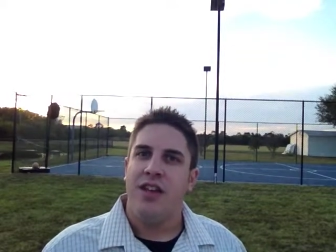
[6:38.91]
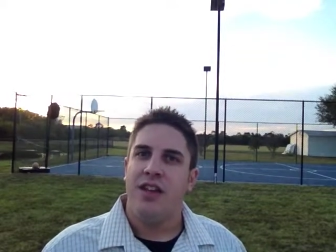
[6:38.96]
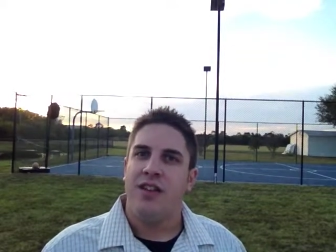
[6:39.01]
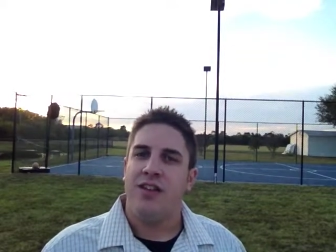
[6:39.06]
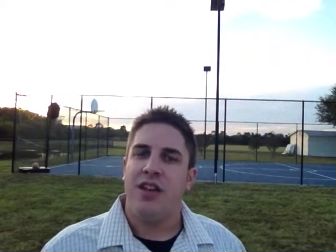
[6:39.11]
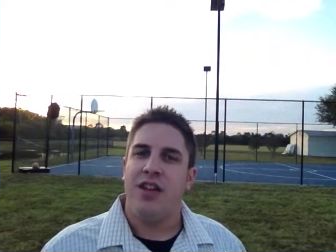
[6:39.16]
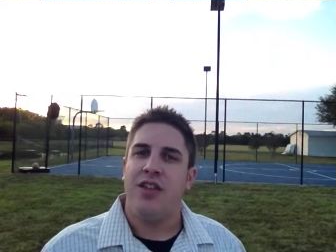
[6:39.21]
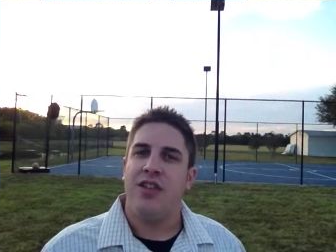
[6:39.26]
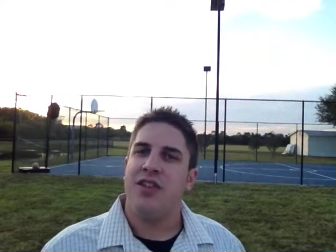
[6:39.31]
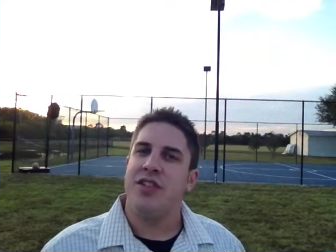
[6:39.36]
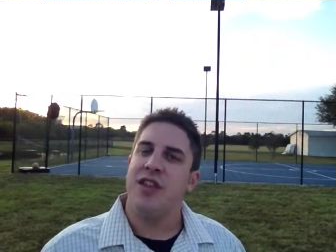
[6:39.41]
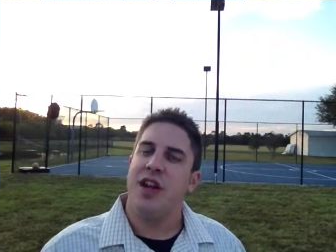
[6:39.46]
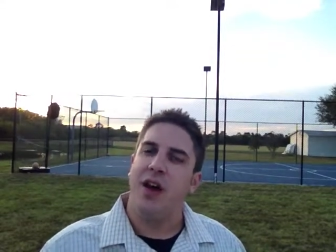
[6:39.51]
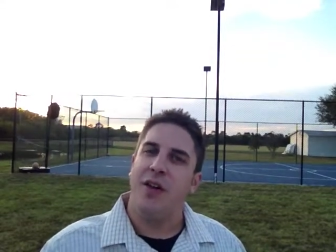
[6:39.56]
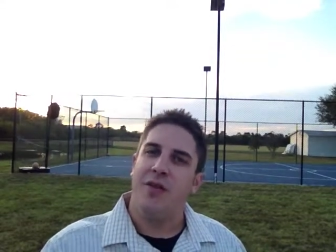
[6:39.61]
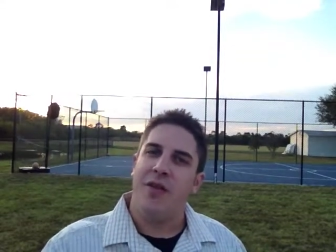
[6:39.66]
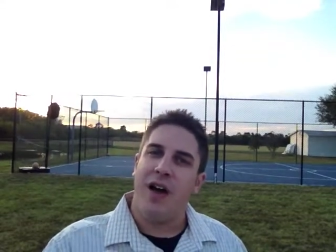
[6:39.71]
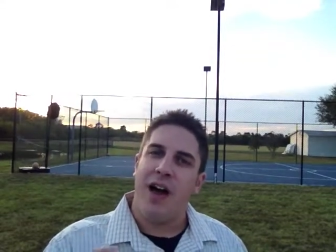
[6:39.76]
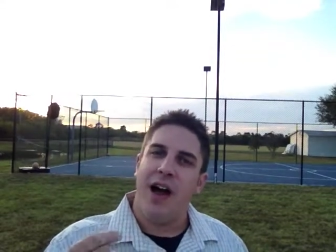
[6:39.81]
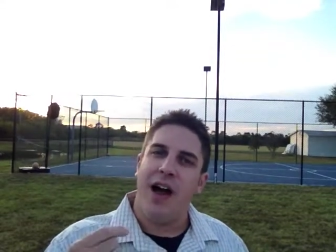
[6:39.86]
Say to
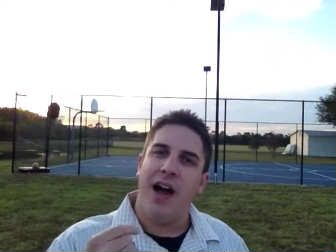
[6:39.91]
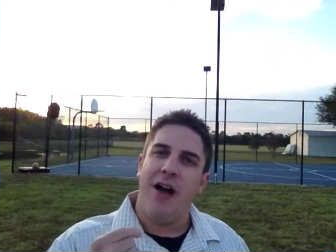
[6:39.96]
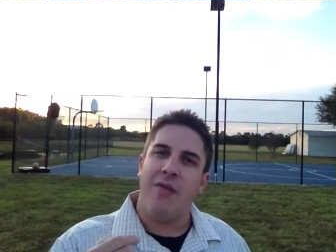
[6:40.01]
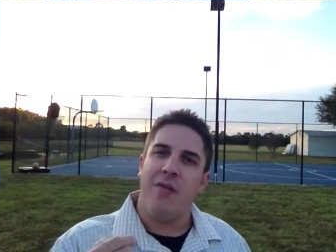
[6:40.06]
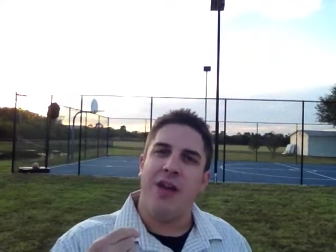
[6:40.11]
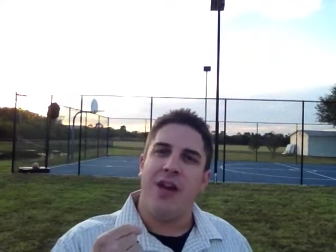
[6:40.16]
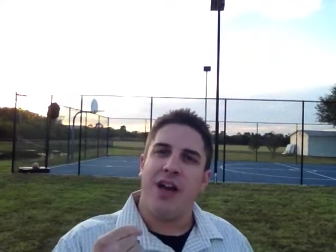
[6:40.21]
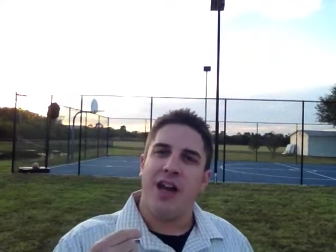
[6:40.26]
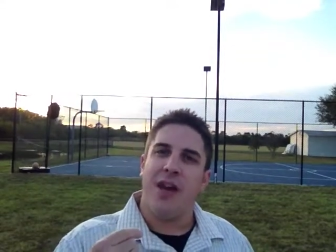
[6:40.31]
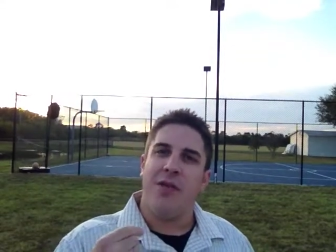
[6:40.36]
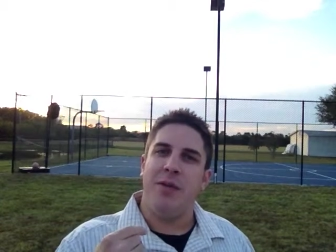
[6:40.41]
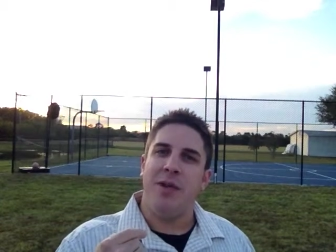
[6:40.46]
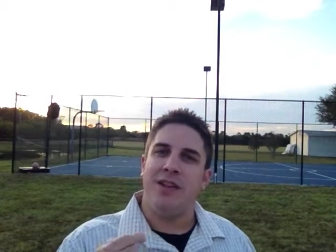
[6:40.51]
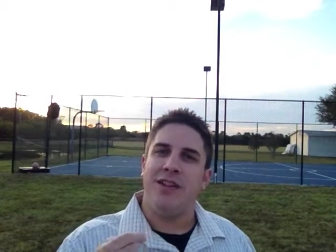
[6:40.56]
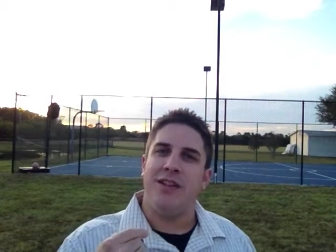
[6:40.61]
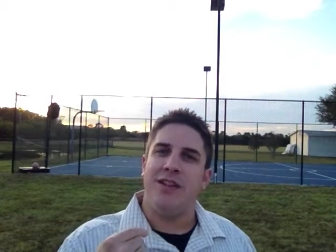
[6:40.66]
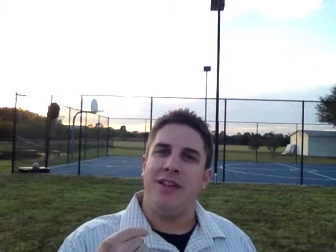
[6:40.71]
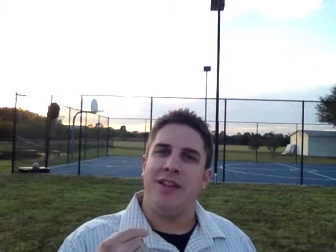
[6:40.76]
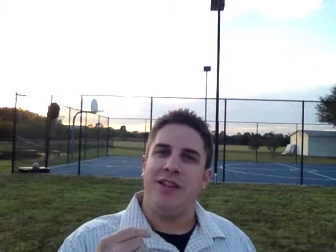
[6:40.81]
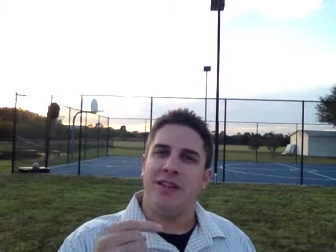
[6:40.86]
yourself, I'm not going to be a
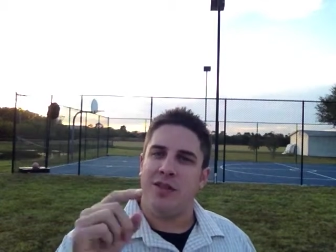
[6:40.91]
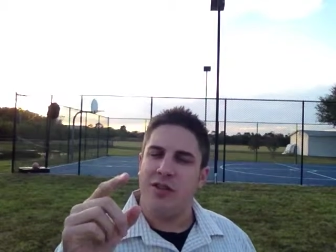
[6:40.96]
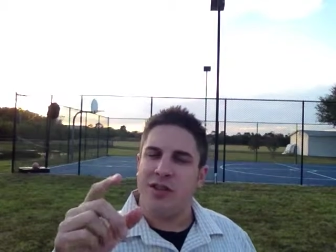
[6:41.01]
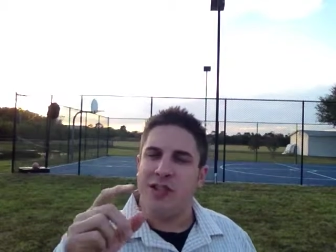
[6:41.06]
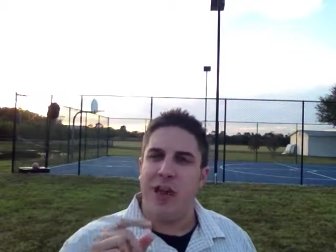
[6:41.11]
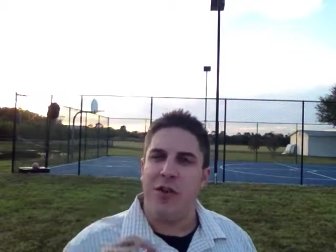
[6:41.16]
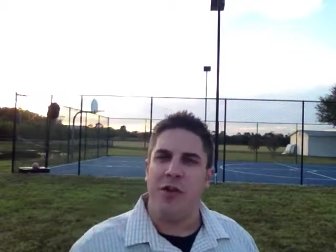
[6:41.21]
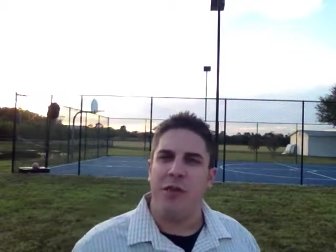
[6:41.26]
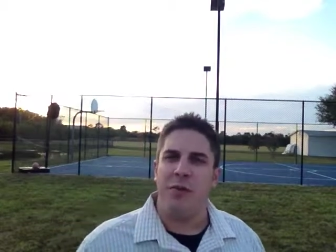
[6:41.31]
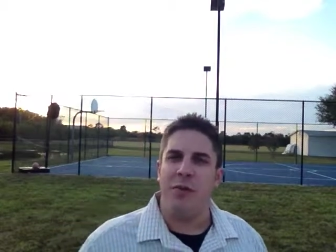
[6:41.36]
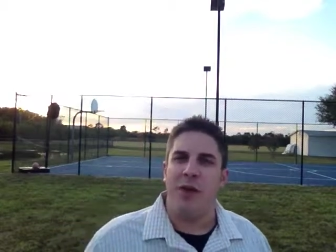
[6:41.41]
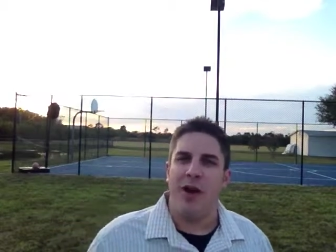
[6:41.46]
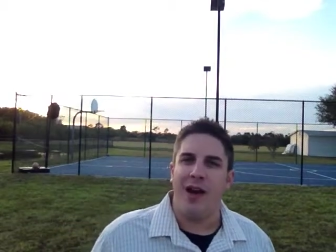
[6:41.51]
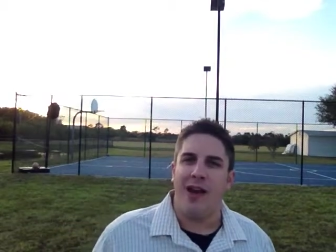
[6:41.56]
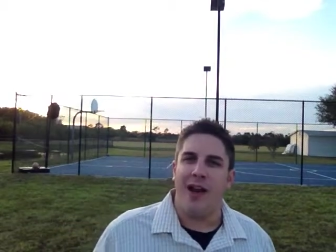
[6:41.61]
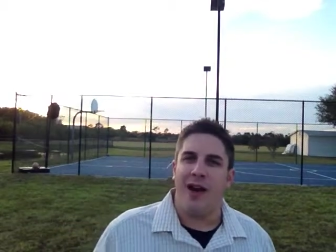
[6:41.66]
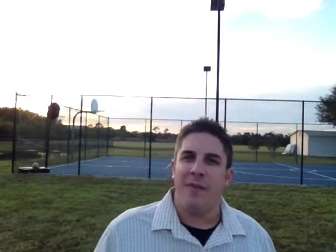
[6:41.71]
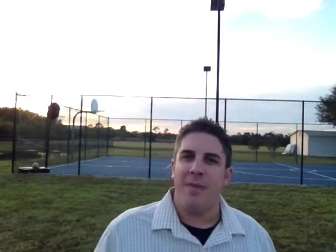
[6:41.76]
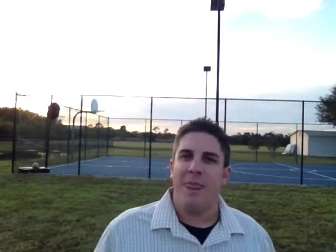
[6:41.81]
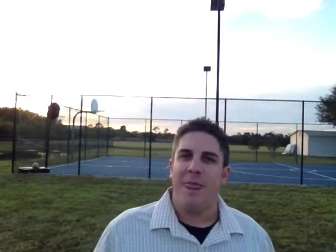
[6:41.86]
statistic. Say it with me right
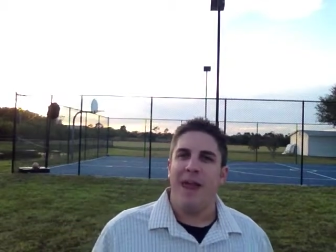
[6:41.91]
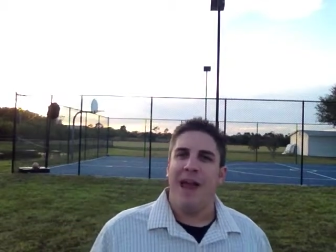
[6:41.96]
now.